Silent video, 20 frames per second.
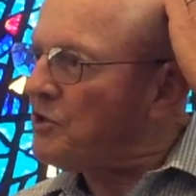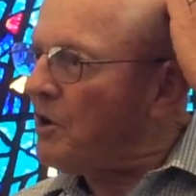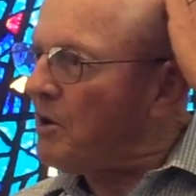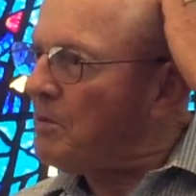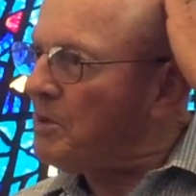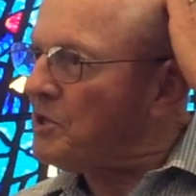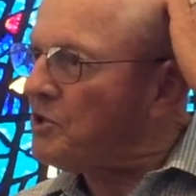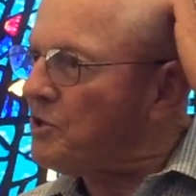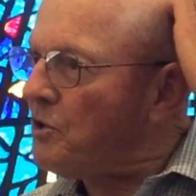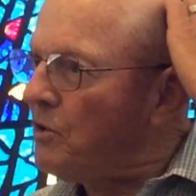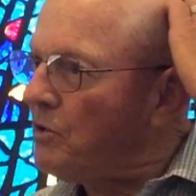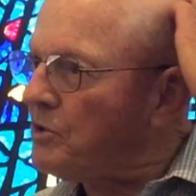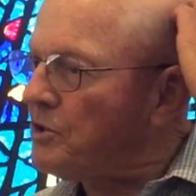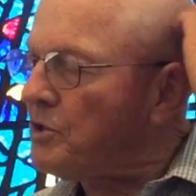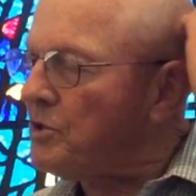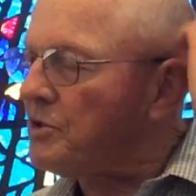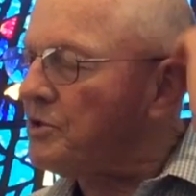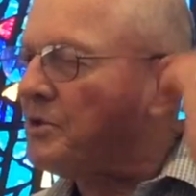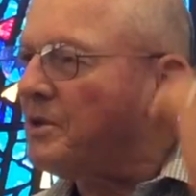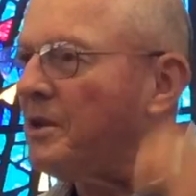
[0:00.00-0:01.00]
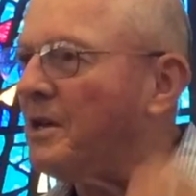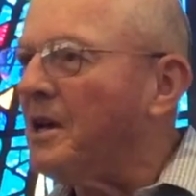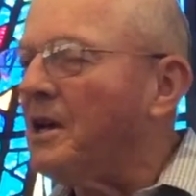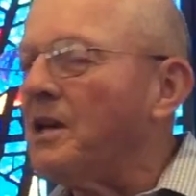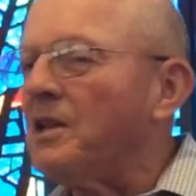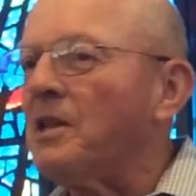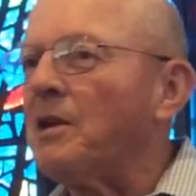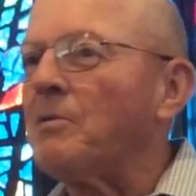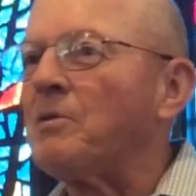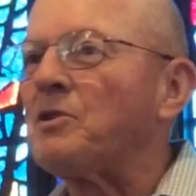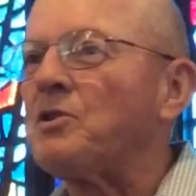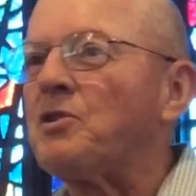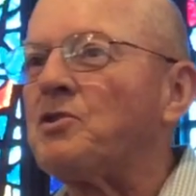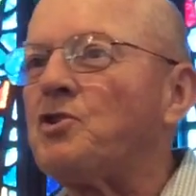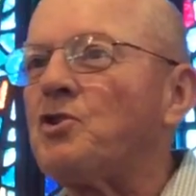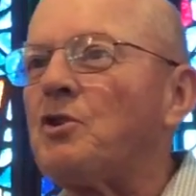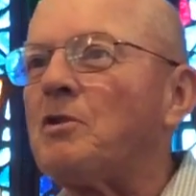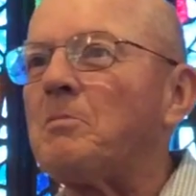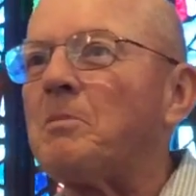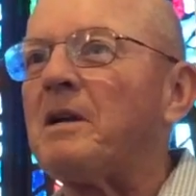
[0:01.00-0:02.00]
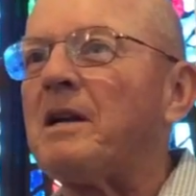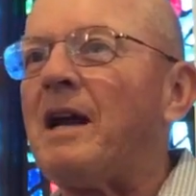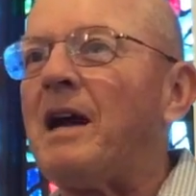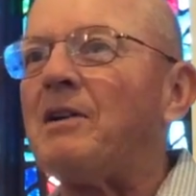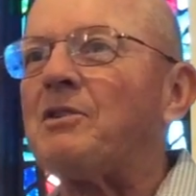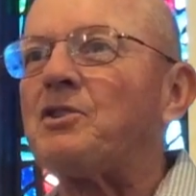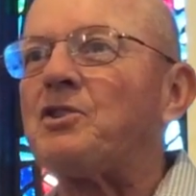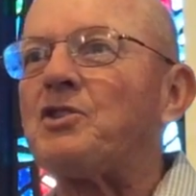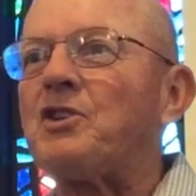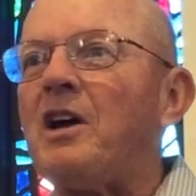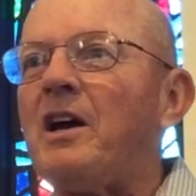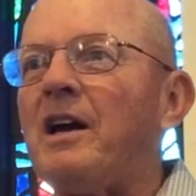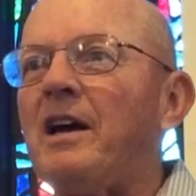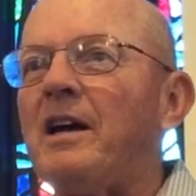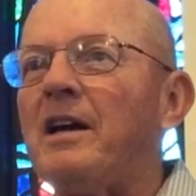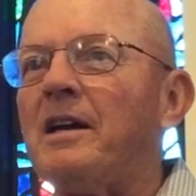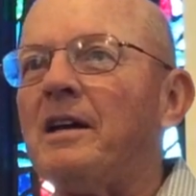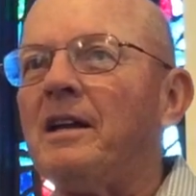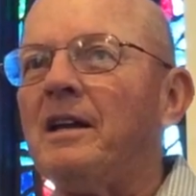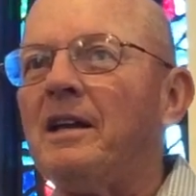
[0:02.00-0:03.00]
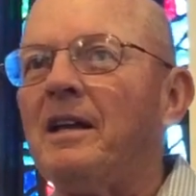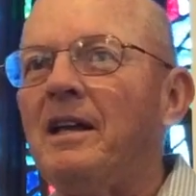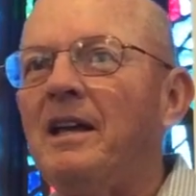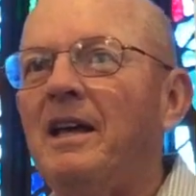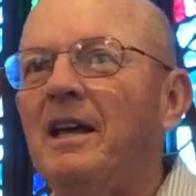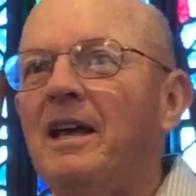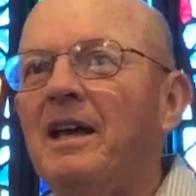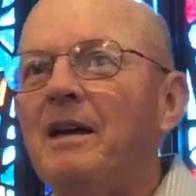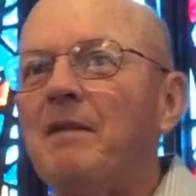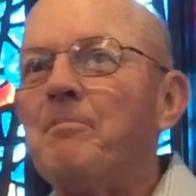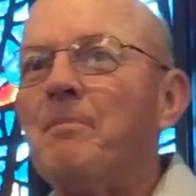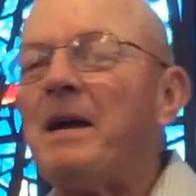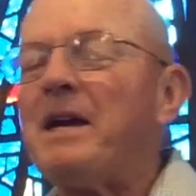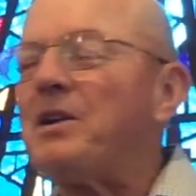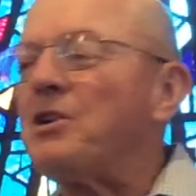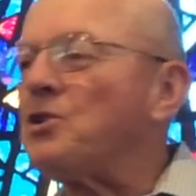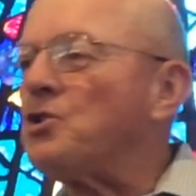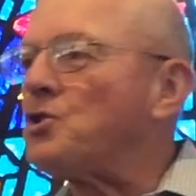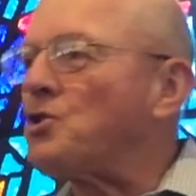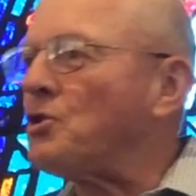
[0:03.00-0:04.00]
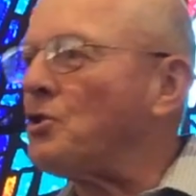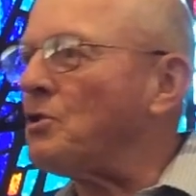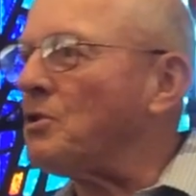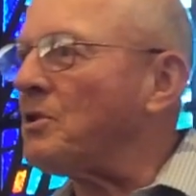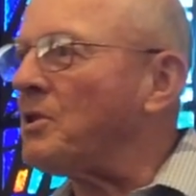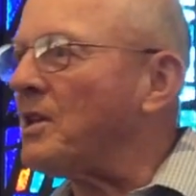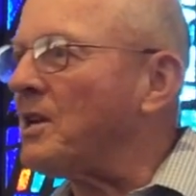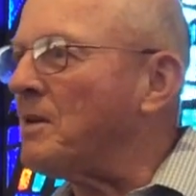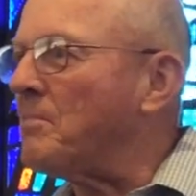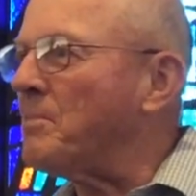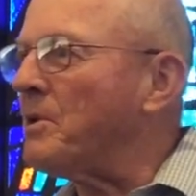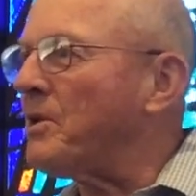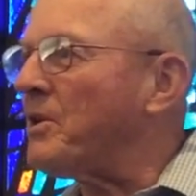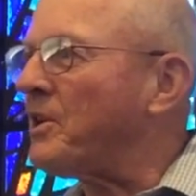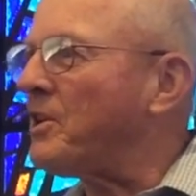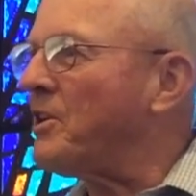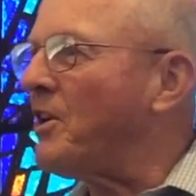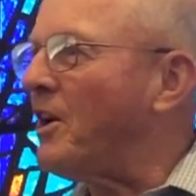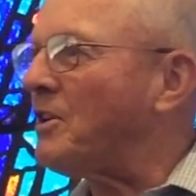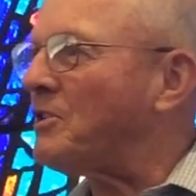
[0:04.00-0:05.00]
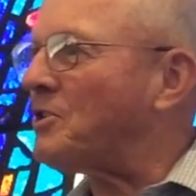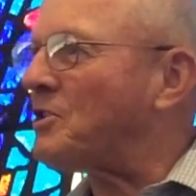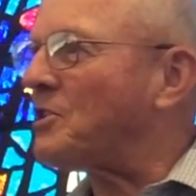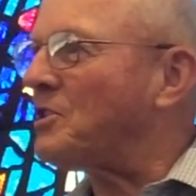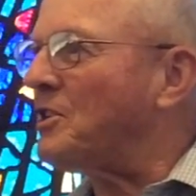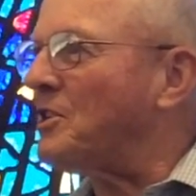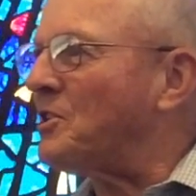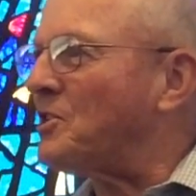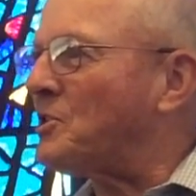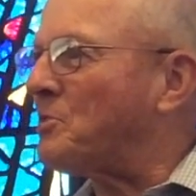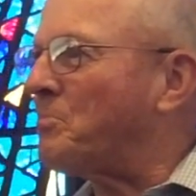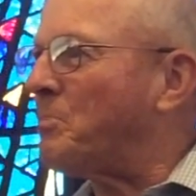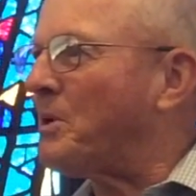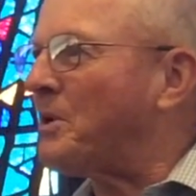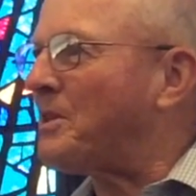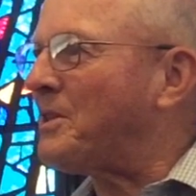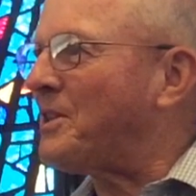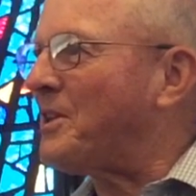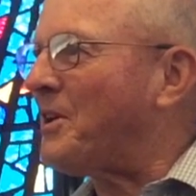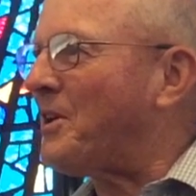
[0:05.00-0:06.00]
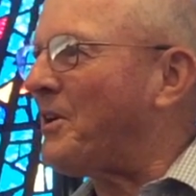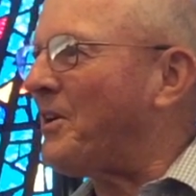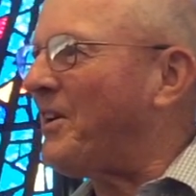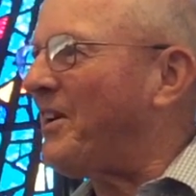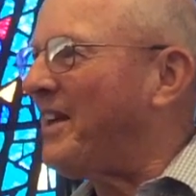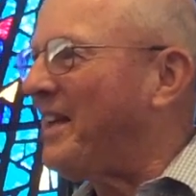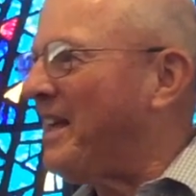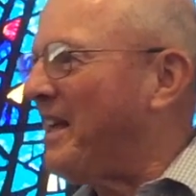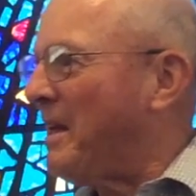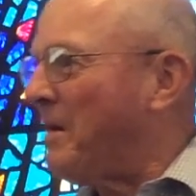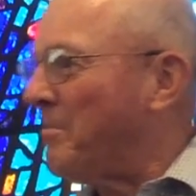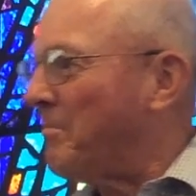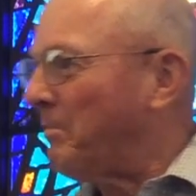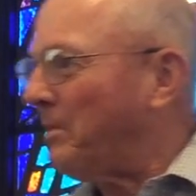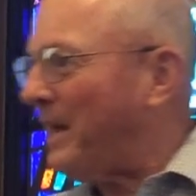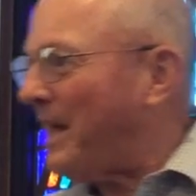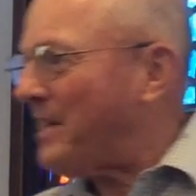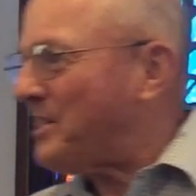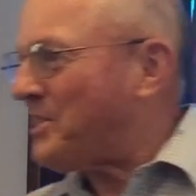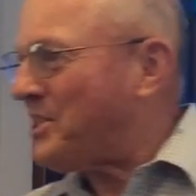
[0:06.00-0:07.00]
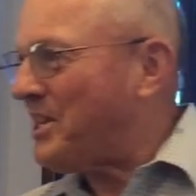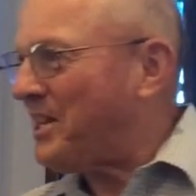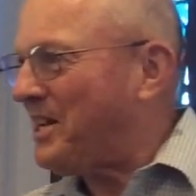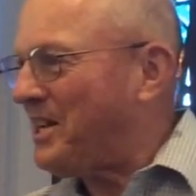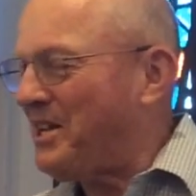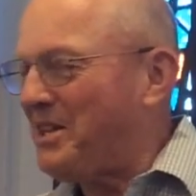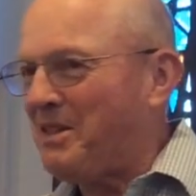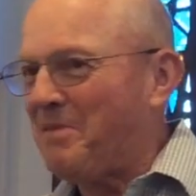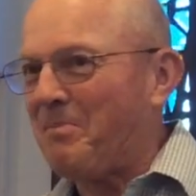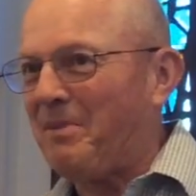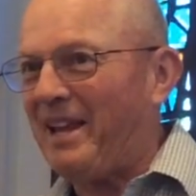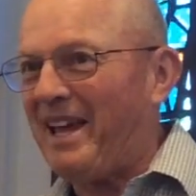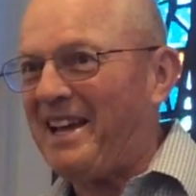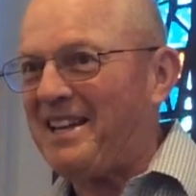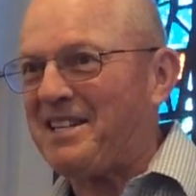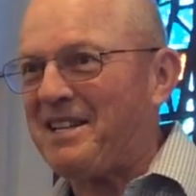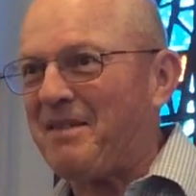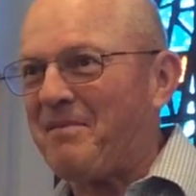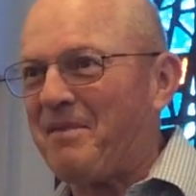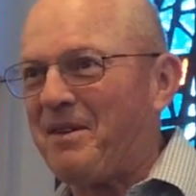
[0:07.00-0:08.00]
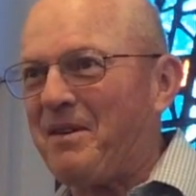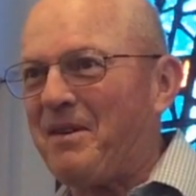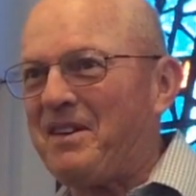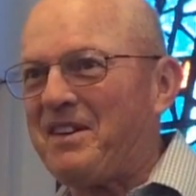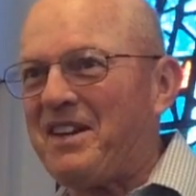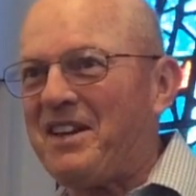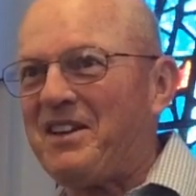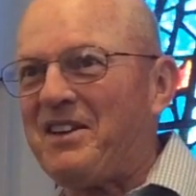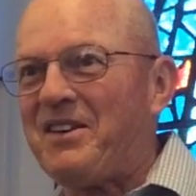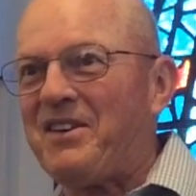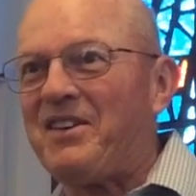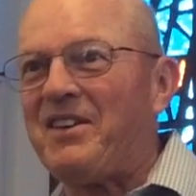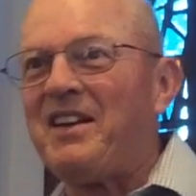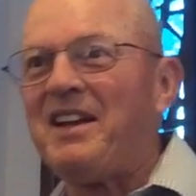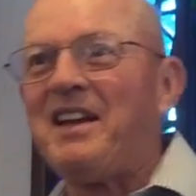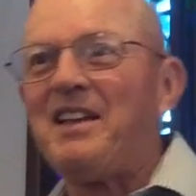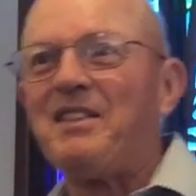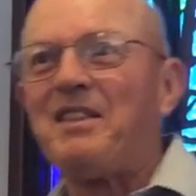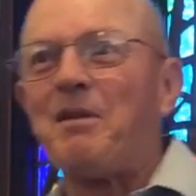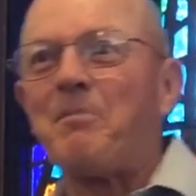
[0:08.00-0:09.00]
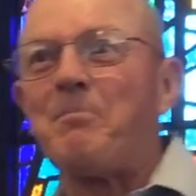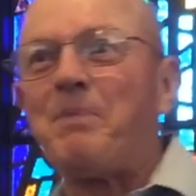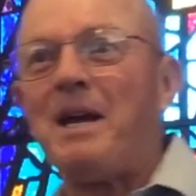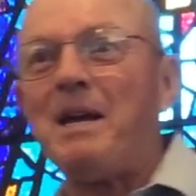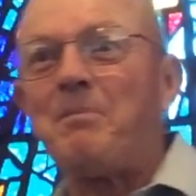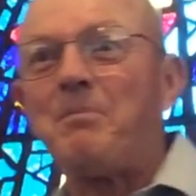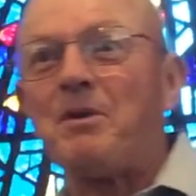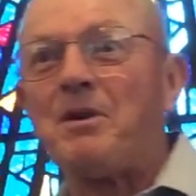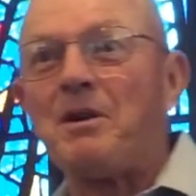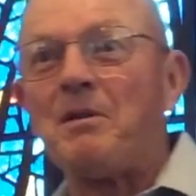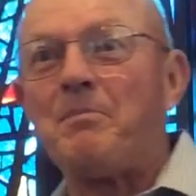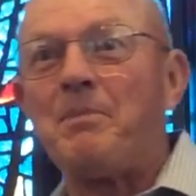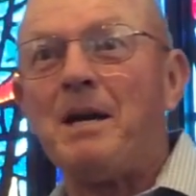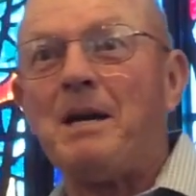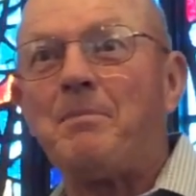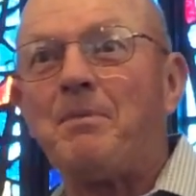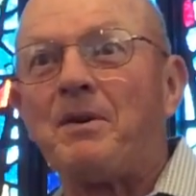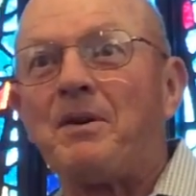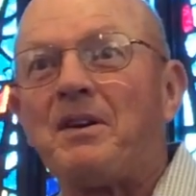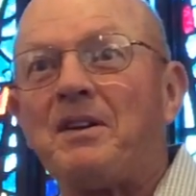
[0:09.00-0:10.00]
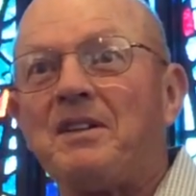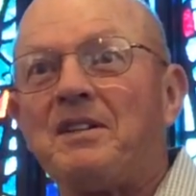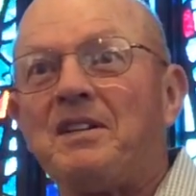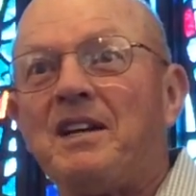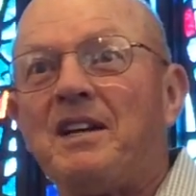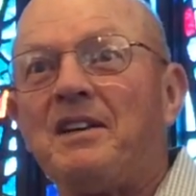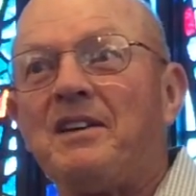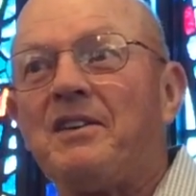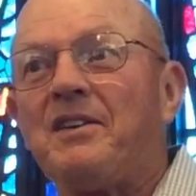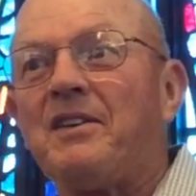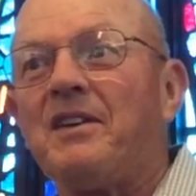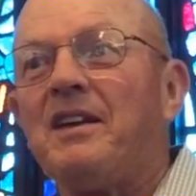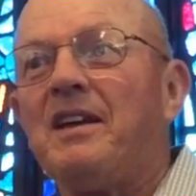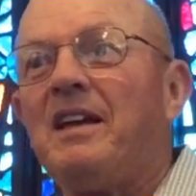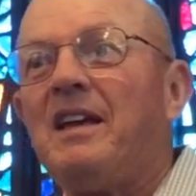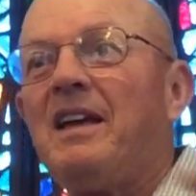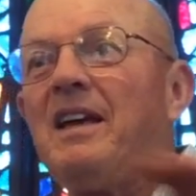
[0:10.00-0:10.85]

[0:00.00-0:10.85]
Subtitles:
Army soldiers, there was a German outside making sure that Amerikanskis put their plastic in the plastic container, their paper in the paper container,